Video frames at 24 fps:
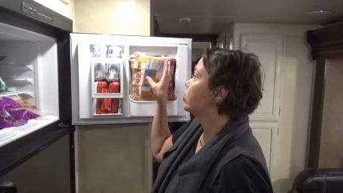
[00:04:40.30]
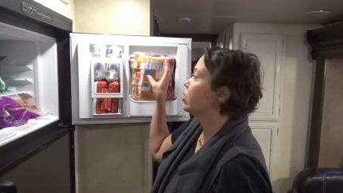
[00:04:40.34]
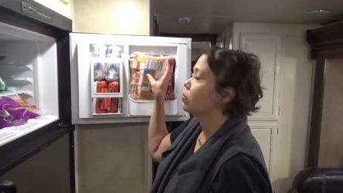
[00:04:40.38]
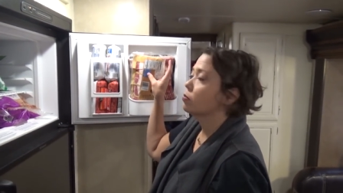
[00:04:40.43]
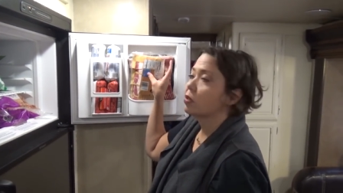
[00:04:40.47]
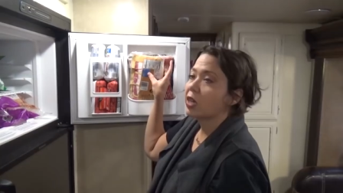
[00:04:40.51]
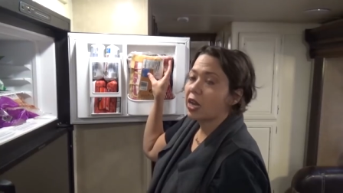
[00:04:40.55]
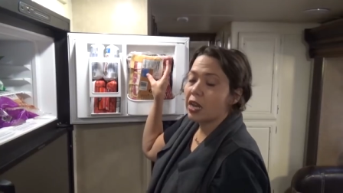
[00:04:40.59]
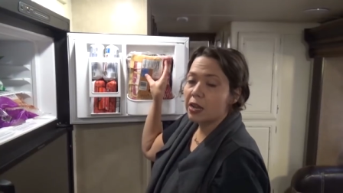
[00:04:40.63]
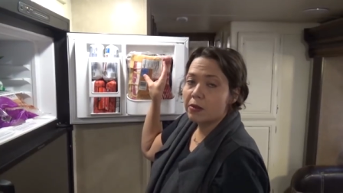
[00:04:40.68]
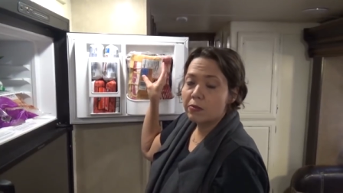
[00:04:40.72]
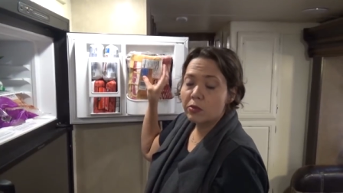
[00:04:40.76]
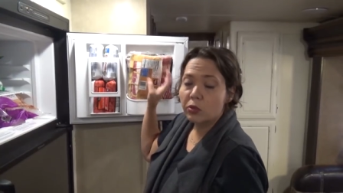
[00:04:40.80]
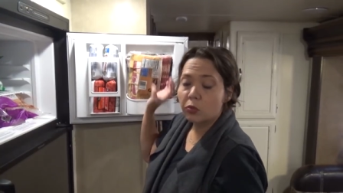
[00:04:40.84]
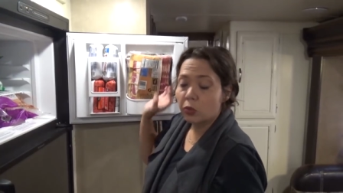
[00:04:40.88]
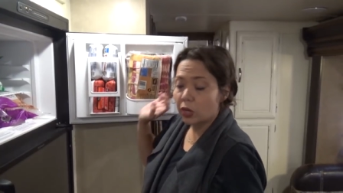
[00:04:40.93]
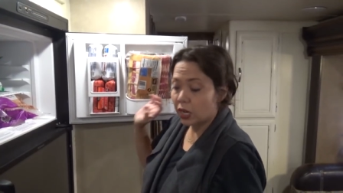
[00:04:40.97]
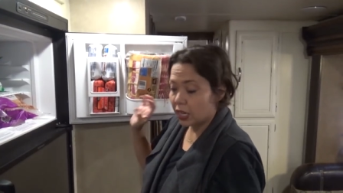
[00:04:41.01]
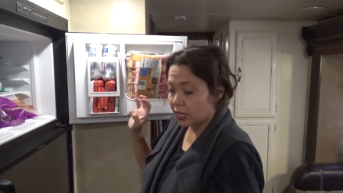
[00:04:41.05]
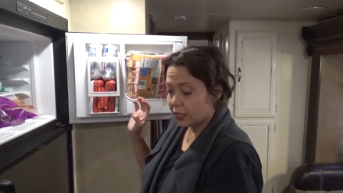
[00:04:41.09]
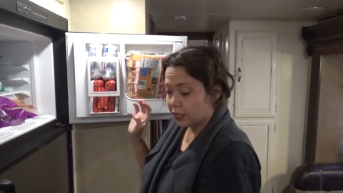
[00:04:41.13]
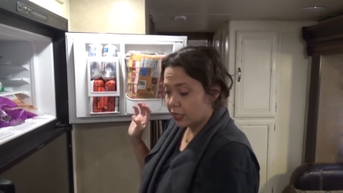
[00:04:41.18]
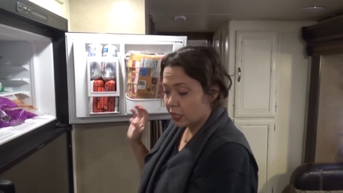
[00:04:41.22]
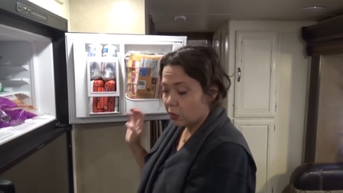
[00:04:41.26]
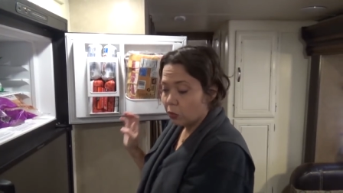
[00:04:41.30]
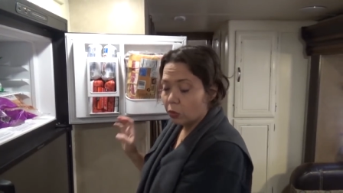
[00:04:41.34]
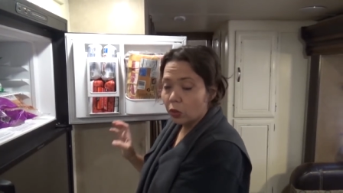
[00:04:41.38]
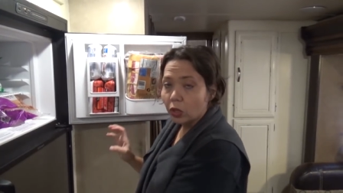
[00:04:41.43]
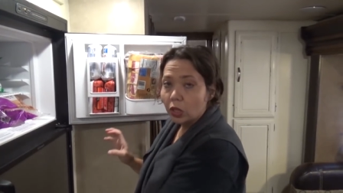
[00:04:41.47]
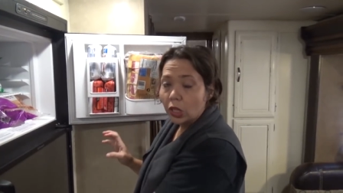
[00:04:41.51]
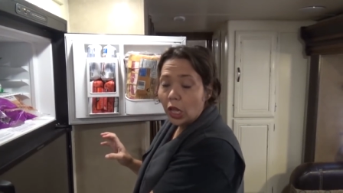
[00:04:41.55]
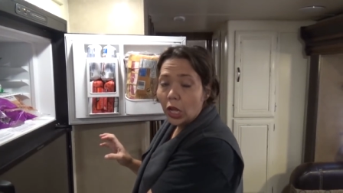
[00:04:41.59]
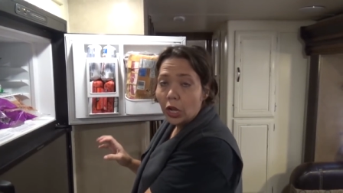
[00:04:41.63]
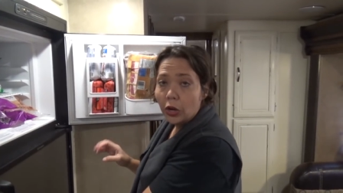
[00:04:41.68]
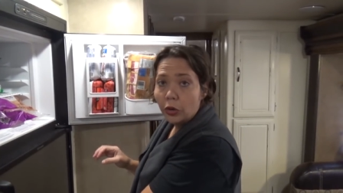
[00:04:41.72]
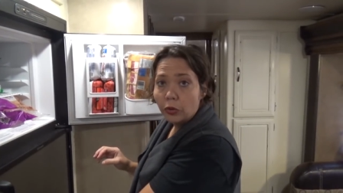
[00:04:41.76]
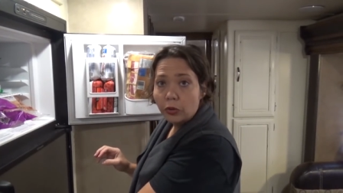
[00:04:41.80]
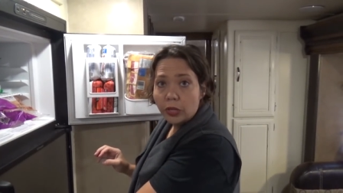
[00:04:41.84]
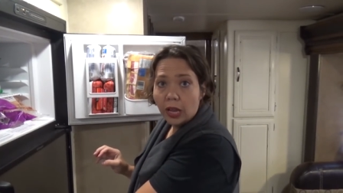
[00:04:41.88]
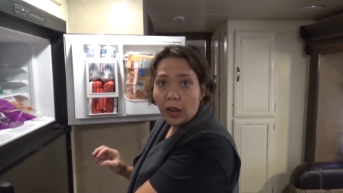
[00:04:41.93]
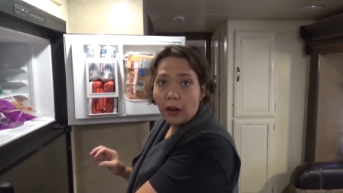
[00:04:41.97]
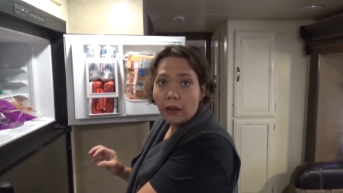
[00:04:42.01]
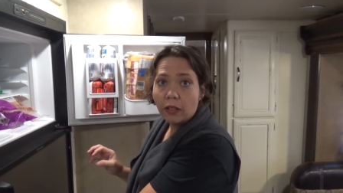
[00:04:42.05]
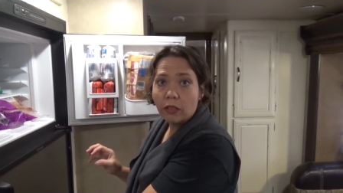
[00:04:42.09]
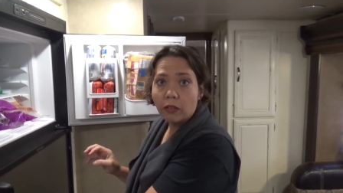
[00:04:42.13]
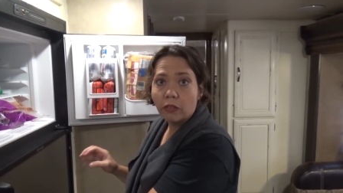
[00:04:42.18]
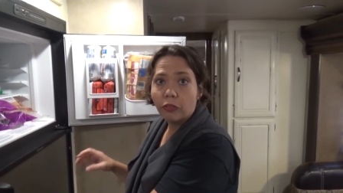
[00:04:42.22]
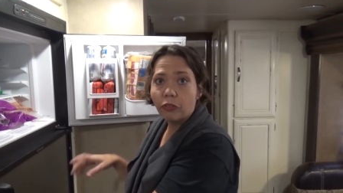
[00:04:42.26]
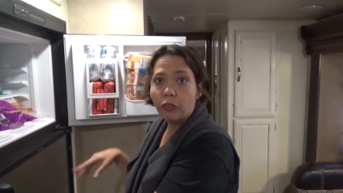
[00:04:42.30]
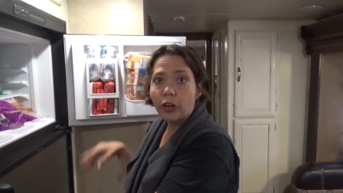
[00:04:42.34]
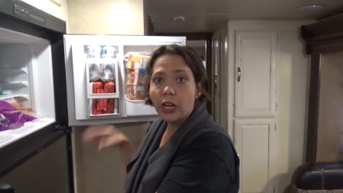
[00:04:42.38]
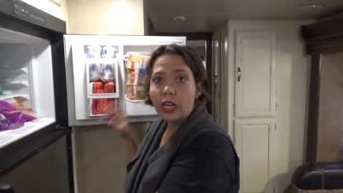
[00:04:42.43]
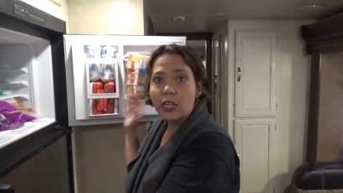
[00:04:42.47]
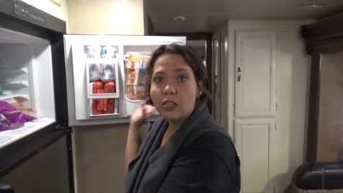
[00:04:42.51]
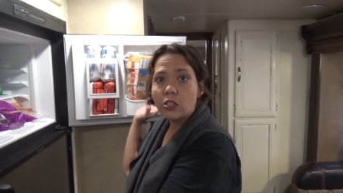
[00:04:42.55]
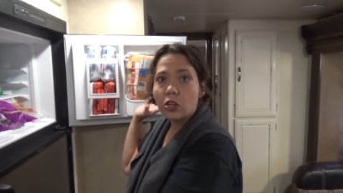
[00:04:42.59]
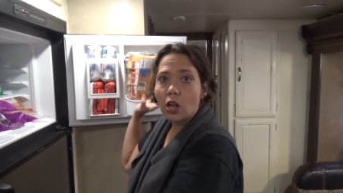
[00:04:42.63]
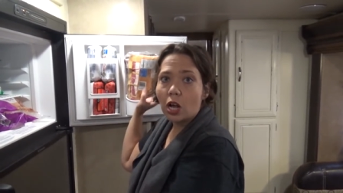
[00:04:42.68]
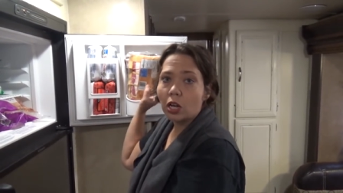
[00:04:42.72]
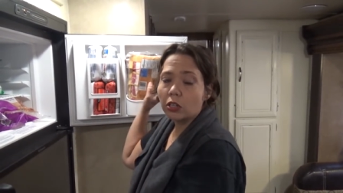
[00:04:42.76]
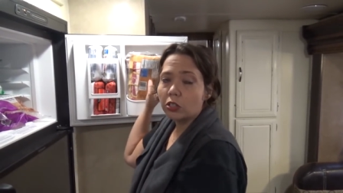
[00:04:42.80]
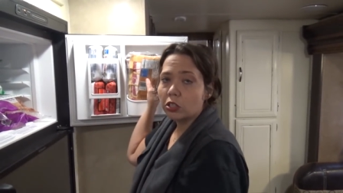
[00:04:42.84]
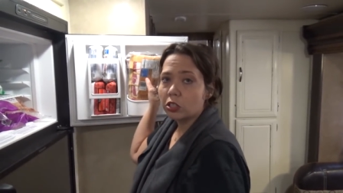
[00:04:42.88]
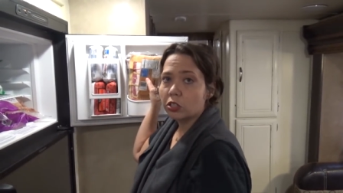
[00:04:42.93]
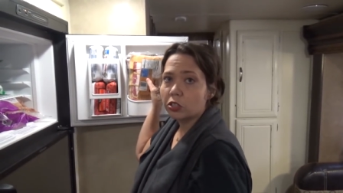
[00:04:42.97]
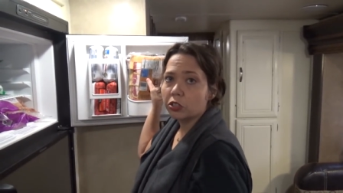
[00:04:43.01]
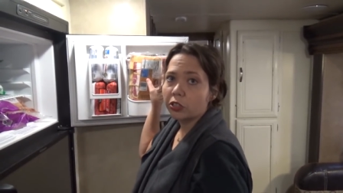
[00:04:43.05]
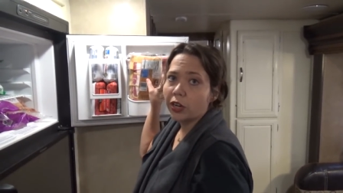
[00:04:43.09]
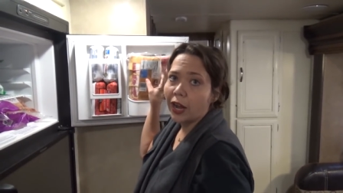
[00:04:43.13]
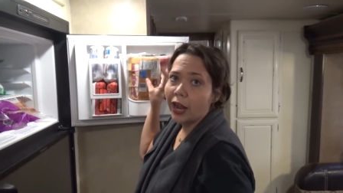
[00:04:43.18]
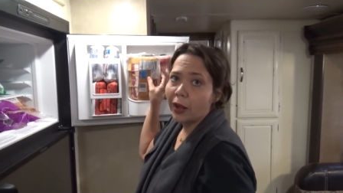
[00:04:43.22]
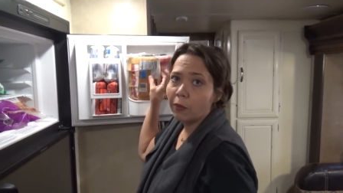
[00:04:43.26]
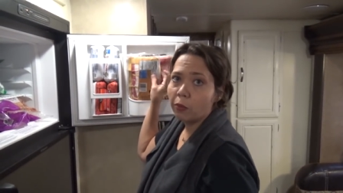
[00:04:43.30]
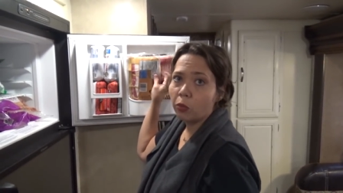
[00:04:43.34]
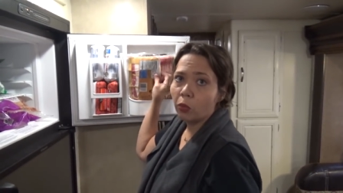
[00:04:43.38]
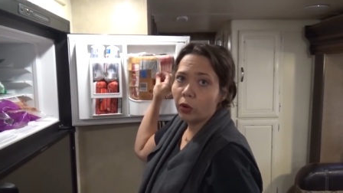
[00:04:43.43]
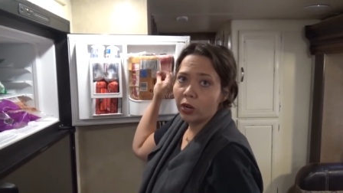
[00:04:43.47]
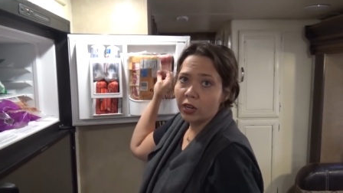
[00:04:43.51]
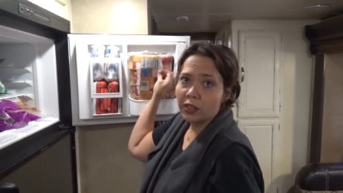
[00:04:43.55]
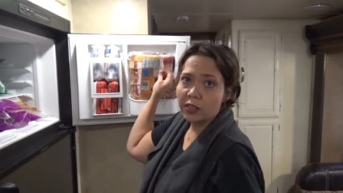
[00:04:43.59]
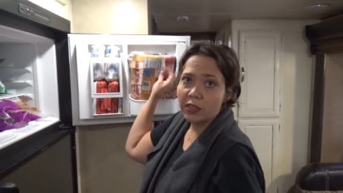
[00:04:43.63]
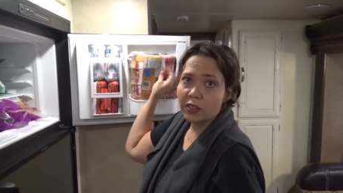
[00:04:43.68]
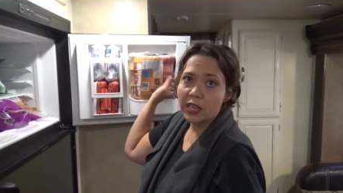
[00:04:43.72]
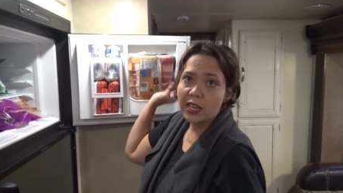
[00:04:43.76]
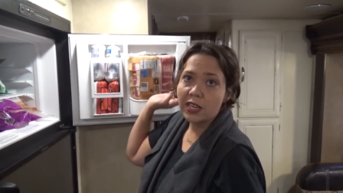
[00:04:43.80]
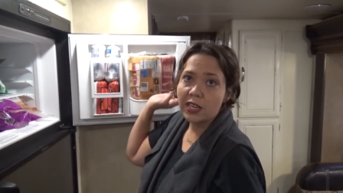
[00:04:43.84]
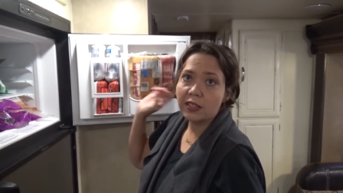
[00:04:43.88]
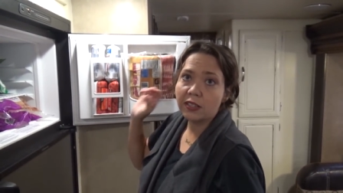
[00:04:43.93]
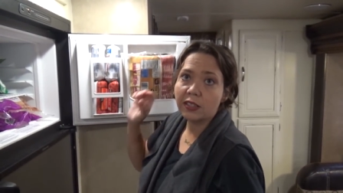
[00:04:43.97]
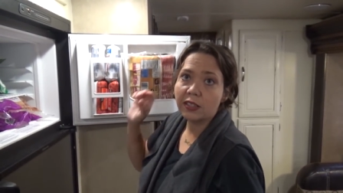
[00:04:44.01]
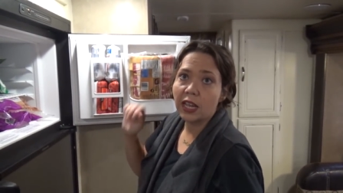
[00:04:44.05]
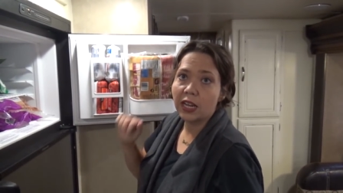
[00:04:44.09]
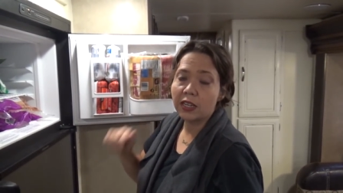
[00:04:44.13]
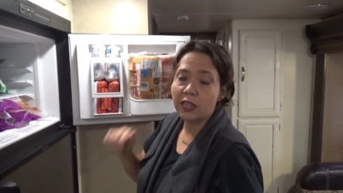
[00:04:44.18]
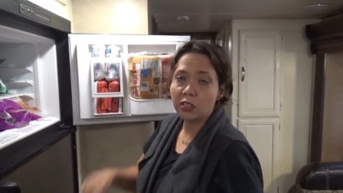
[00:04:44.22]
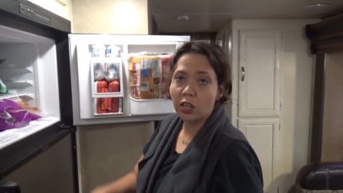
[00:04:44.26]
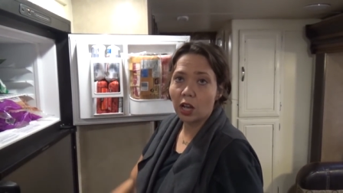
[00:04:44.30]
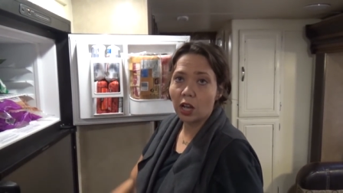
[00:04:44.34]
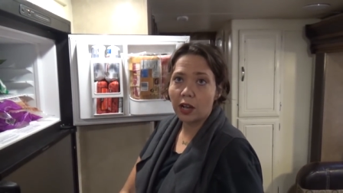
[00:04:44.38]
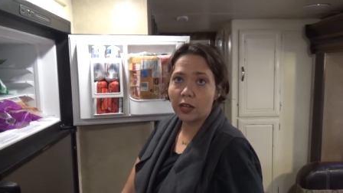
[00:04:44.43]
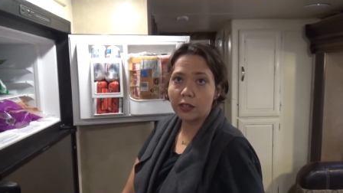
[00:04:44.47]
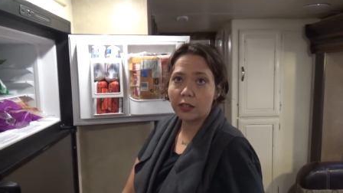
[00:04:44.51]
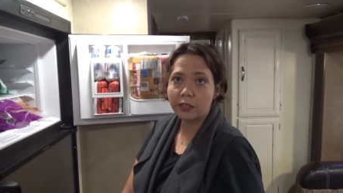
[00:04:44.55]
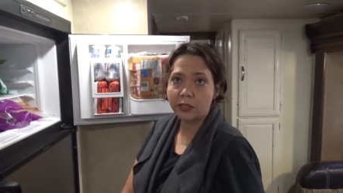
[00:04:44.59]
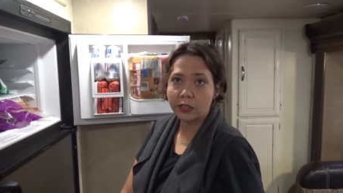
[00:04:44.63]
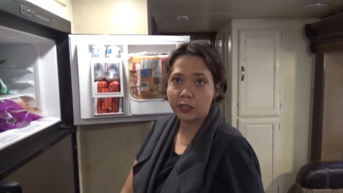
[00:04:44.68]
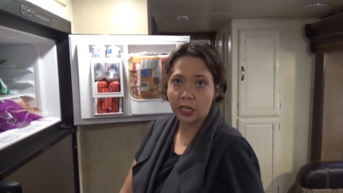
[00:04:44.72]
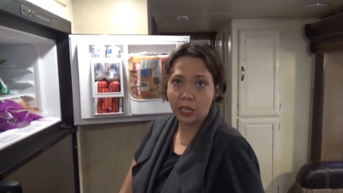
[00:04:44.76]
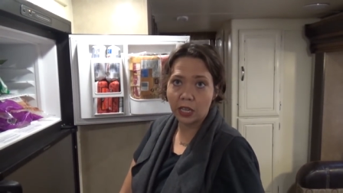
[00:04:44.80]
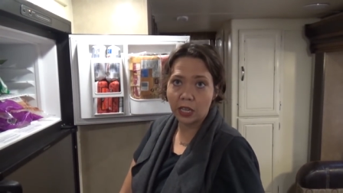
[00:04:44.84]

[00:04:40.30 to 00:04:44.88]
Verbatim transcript: sometimes, when I see we're low down in the fridge, I'll just grab one of these and toss.